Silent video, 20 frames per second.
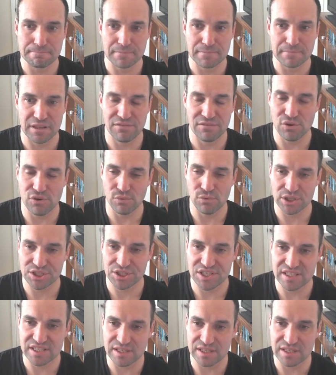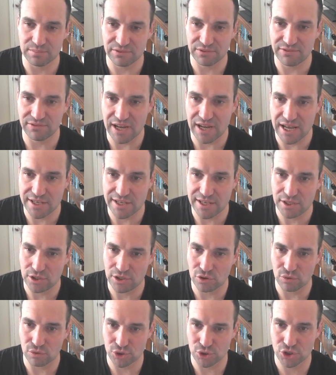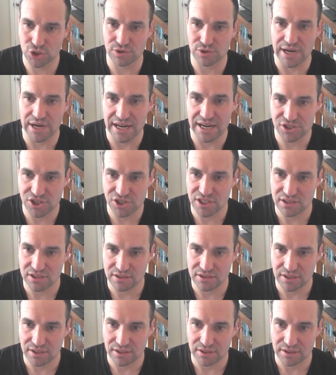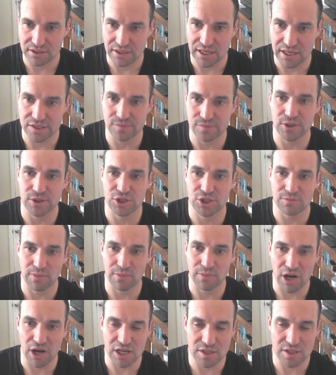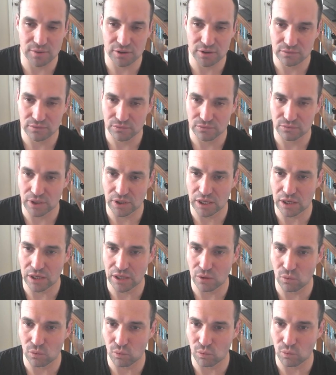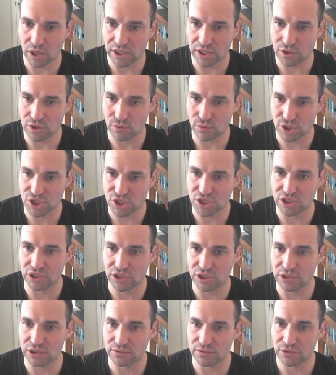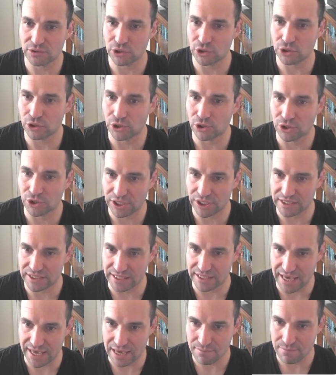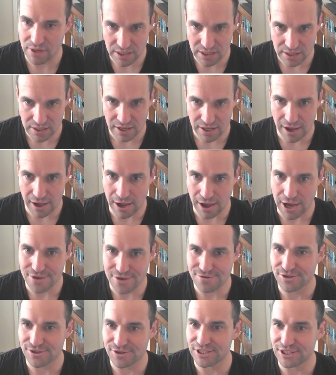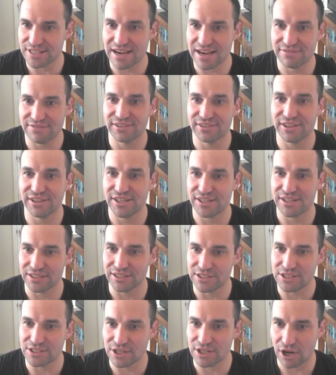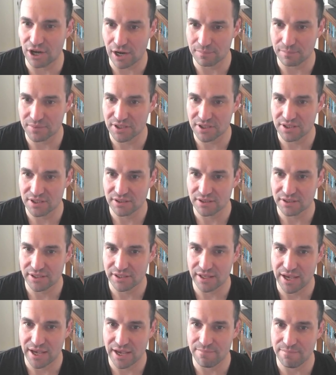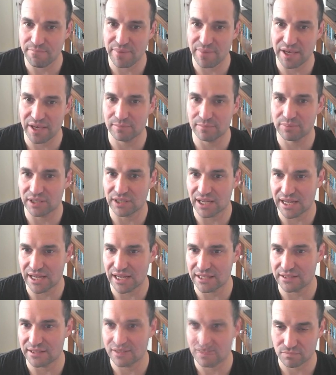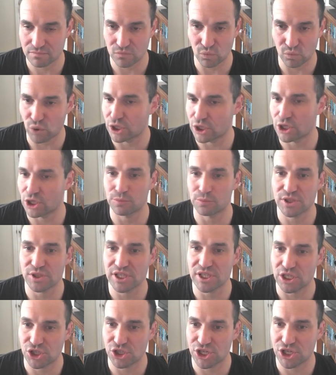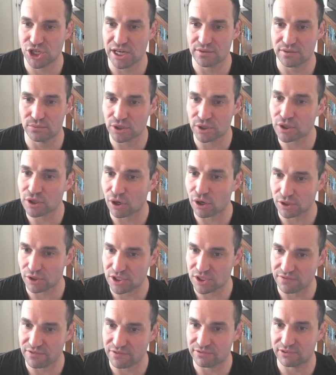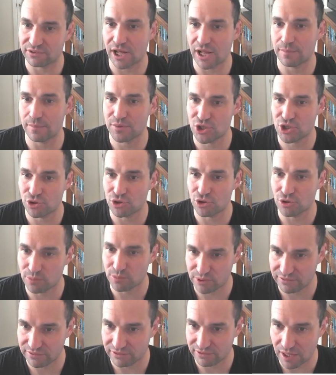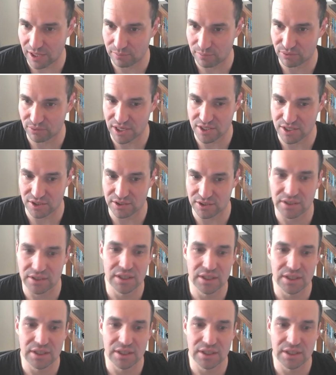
if you want to simplify your strategy as much as possible while you are still learning the game, you can definitely adopt a big blind 100% check regardless of the flop to the pre-flop raiser.